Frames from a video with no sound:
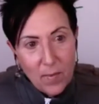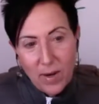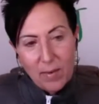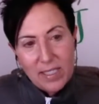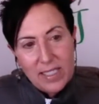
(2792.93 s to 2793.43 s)

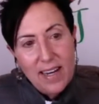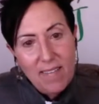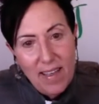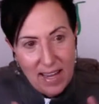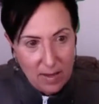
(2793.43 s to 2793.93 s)
when I was in
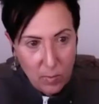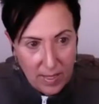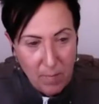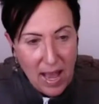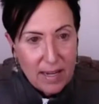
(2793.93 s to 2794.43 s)
LA, I
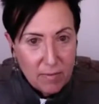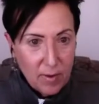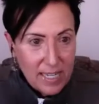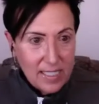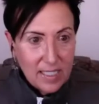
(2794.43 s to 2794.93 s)
would buy it
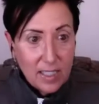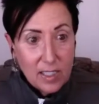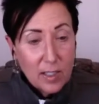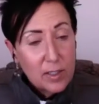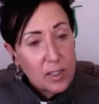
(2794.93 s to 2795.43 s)
fresh at
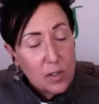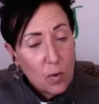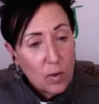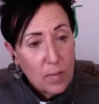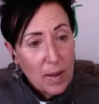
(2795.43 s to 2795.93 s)
this little
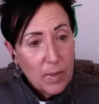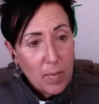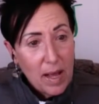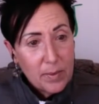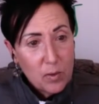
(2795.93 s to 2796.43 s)
store, mom
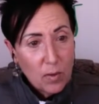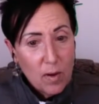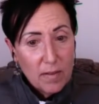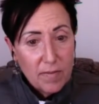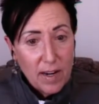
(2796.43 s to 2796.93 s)
and pop store
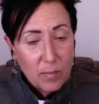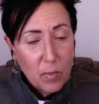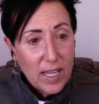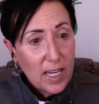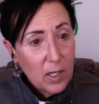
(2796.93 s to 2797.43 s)
called Farm
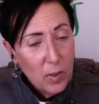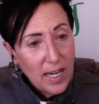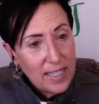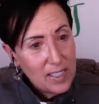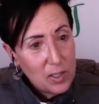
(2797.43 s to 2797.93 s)
Boy. Here,
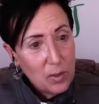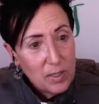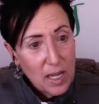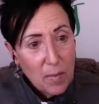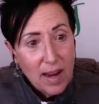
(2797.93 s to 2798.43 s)
what I just do
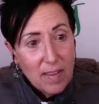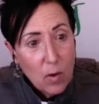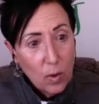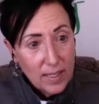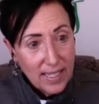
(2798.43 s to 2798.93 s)
is I buy
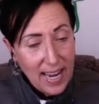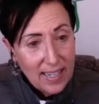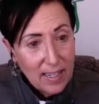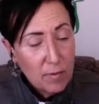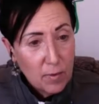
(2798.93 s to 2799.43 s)
the
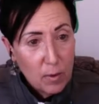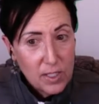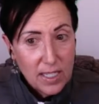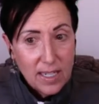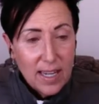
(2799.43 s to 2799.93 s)
organic
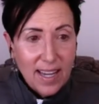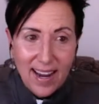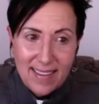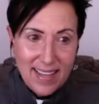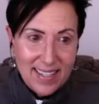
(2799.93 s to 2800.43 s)
frozen,
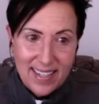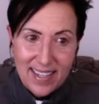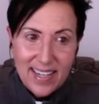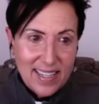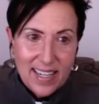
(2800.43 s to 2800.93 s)
and then
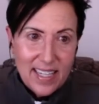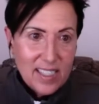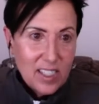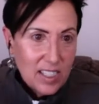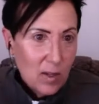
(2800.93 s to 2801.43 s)

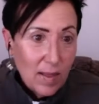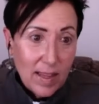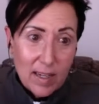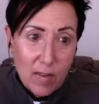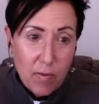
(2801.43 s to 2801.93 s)
it just, I
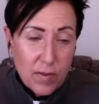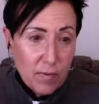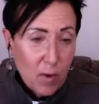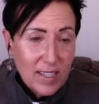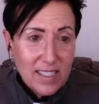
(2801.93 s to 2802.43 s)
let it
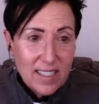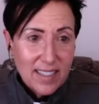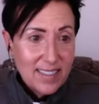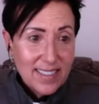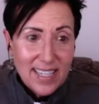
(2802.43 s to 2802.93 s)
defrost a
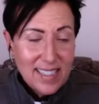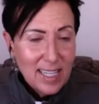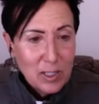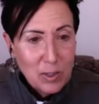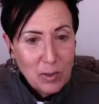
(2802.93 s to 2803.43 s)
little. It tastes
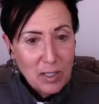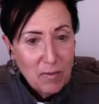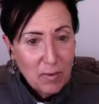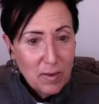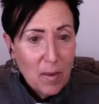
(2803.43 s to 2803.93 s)
like juicy
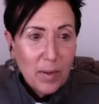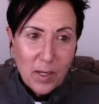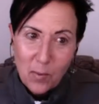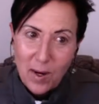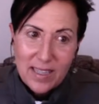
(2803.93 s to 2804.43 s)
fruit gum, but
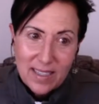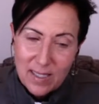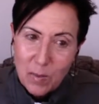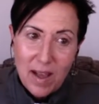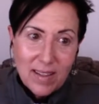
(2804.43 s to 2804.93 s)
you're right, the
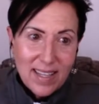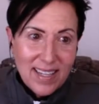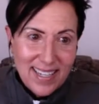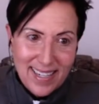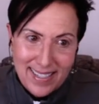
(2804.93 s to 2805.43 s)
smell,
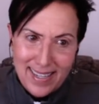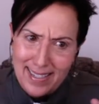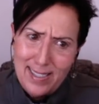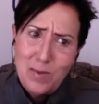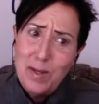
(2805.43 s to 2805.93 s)
it
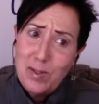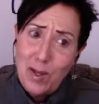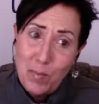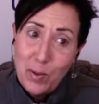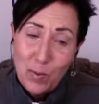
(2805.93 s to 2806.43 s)
kind of smells
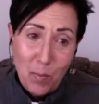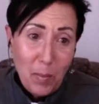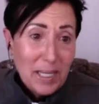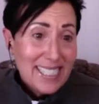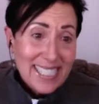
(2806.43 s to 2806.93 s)
like poop,
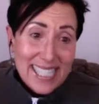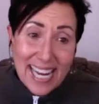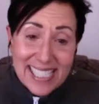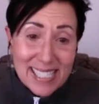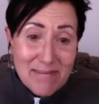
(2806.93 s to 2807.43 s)
but it
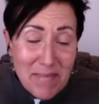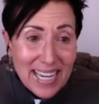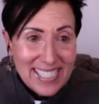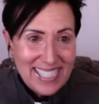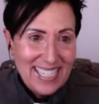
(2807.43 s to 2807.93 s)
tastes
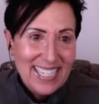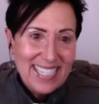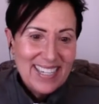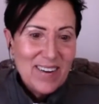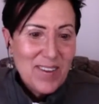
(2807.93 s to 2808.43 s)
amazing,
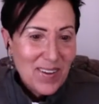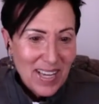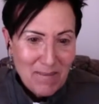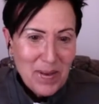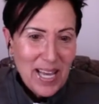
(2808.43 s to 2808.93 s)
if you
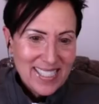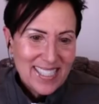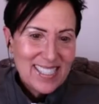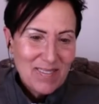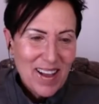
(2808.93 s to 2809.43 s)
can get
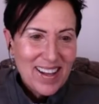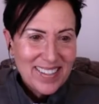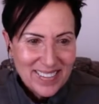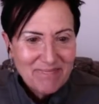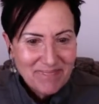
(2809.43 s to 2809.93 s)
past the
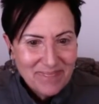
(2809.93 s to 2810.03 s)
smell.